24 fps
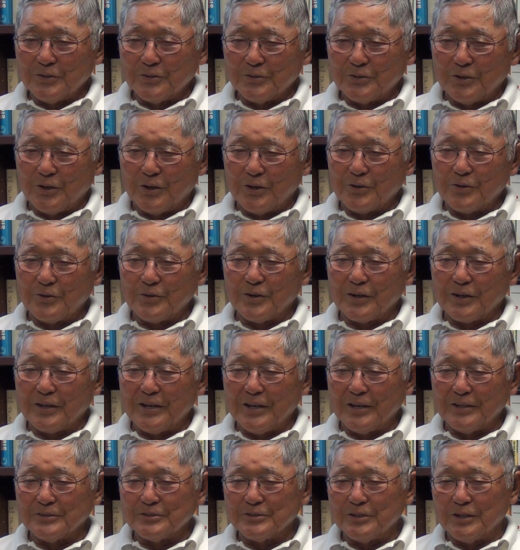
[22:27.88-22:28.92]
daughter, I
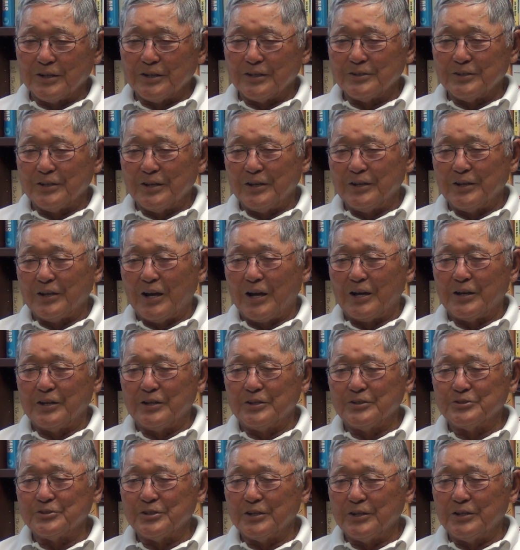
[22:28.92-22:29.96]
can't say, I
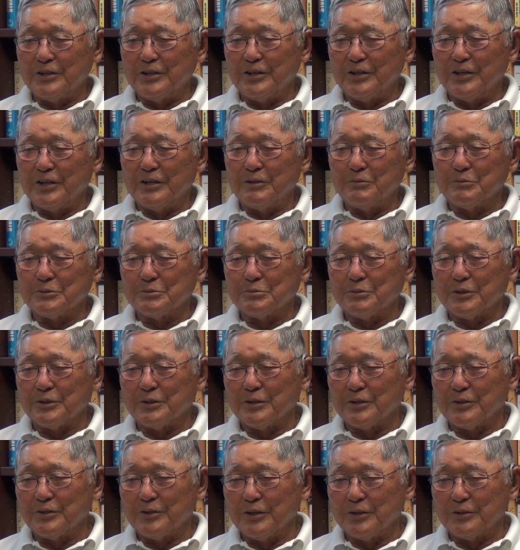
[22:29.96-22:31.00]
didn't say any names, but
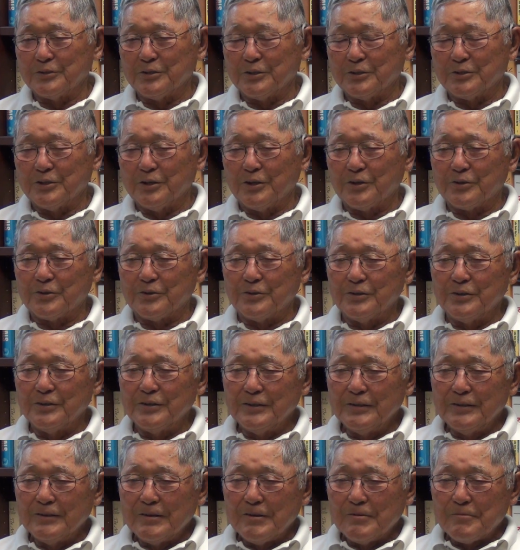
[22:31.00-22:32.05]
I think the daughter
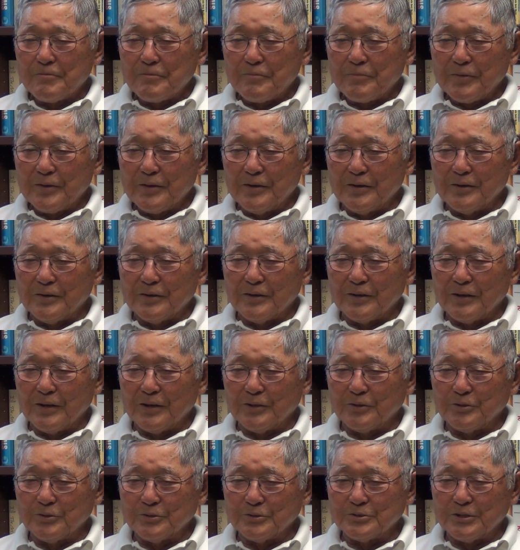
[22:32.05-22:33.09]

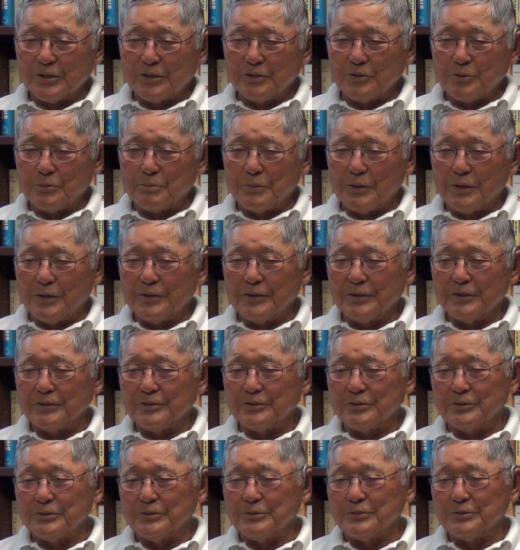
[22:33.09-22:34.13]
had to sell her body
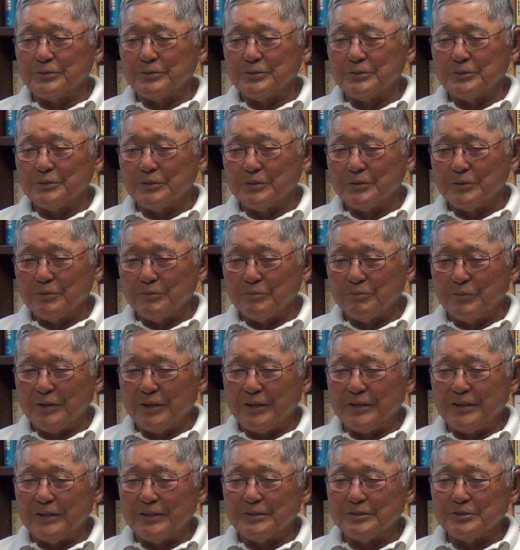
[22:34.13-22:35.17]
to
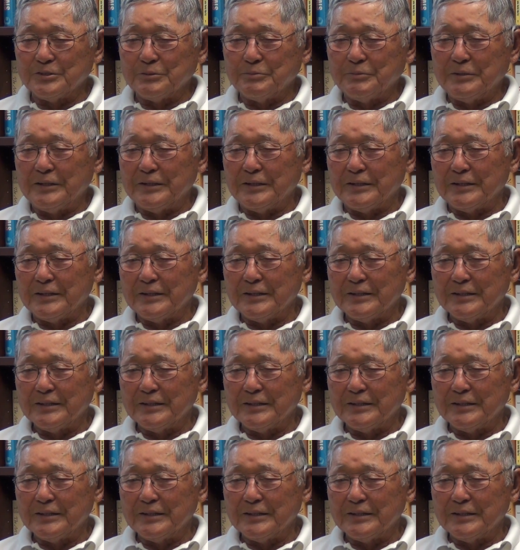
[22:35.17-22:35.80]
make ends meet,